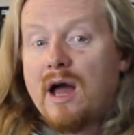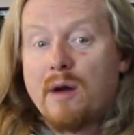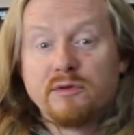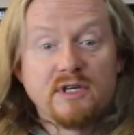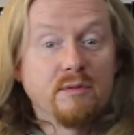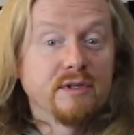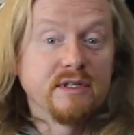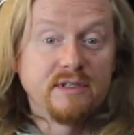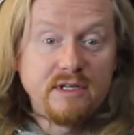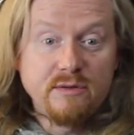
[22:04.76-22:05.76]
I was able to
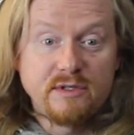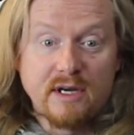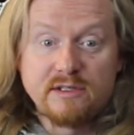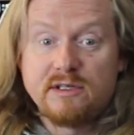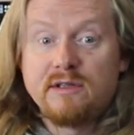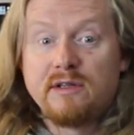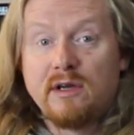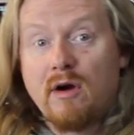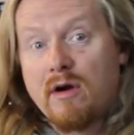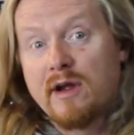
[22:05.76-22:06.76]
continue testing the
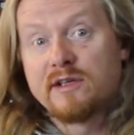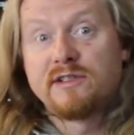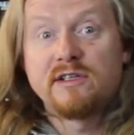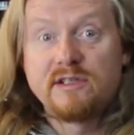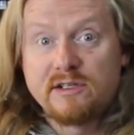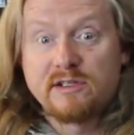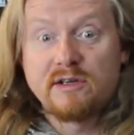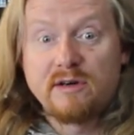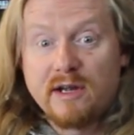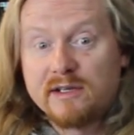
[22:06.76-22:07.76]
RX
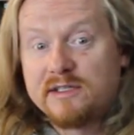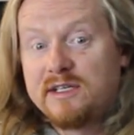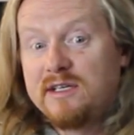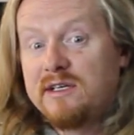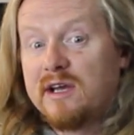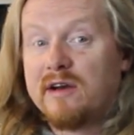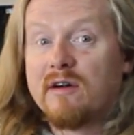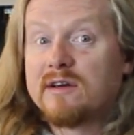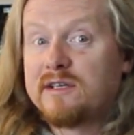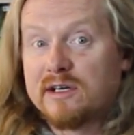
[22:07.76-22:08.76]
6600 XT and
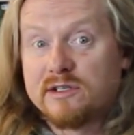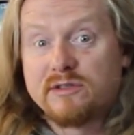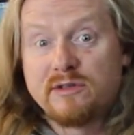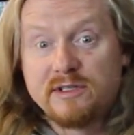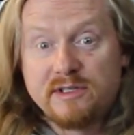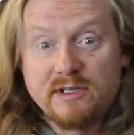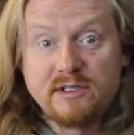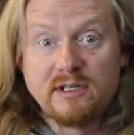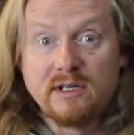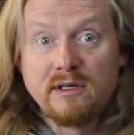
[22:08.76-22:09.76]
RTX
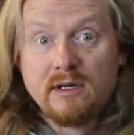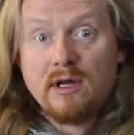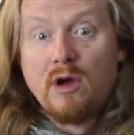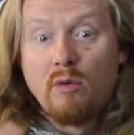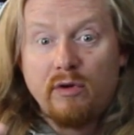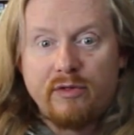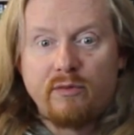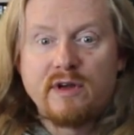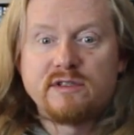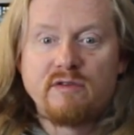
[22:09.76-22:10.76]
3060 with the
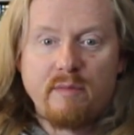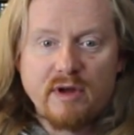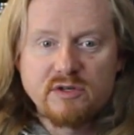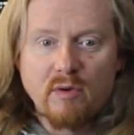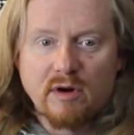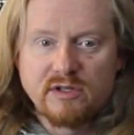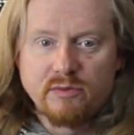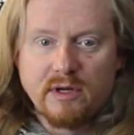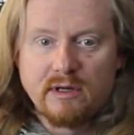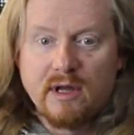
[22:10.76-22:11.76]
rest of the benchmark
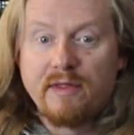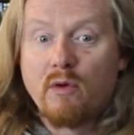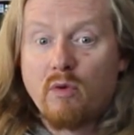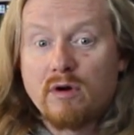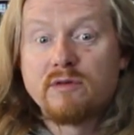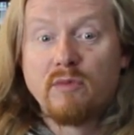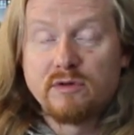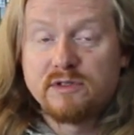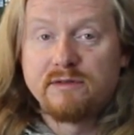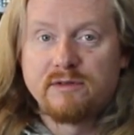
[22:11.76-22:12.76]
suite, and they worked
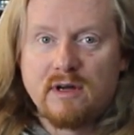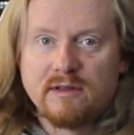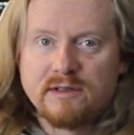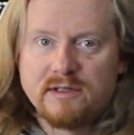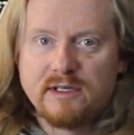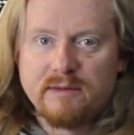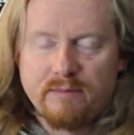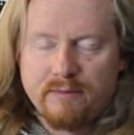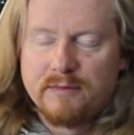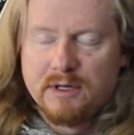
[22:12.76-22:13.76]
mostly flawlessly.
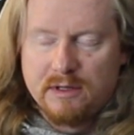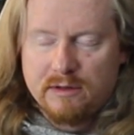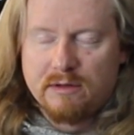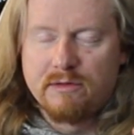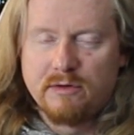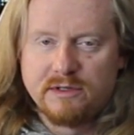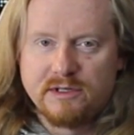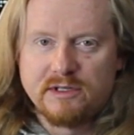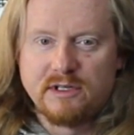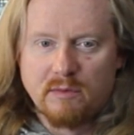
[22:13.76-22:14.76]
The
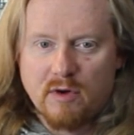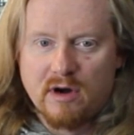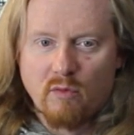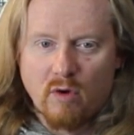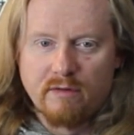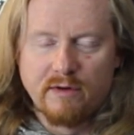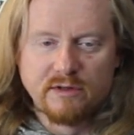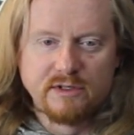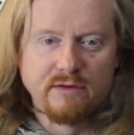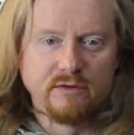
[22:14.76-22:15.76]
3060 in Modern Warfare
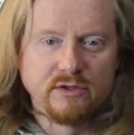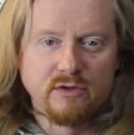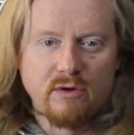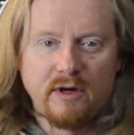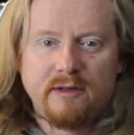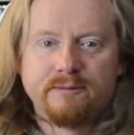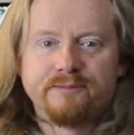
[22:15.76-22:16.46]
is a different story.